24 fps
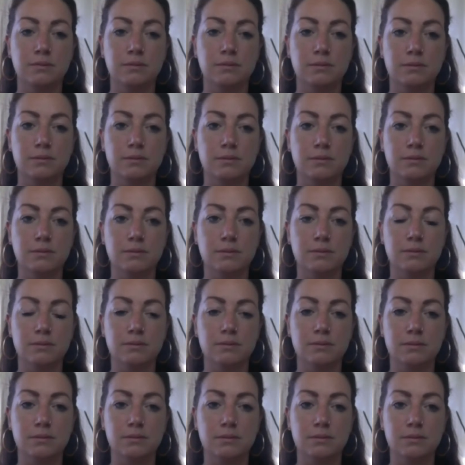
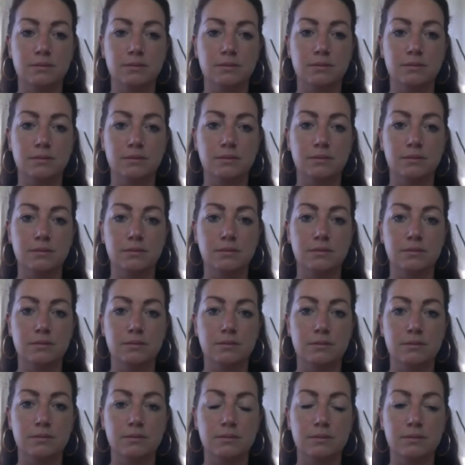
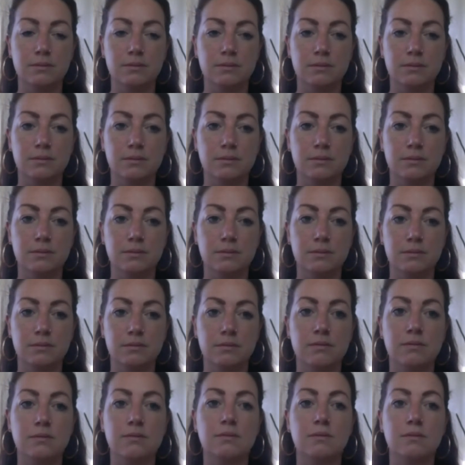
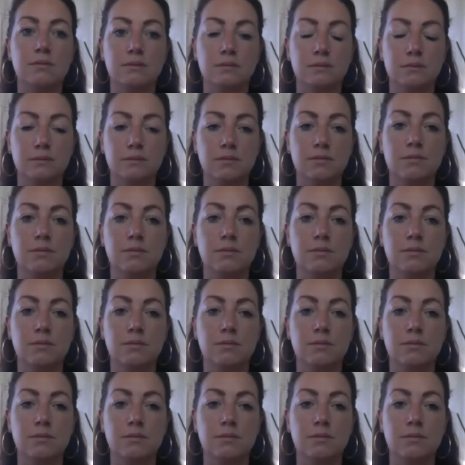This person isn't speaking.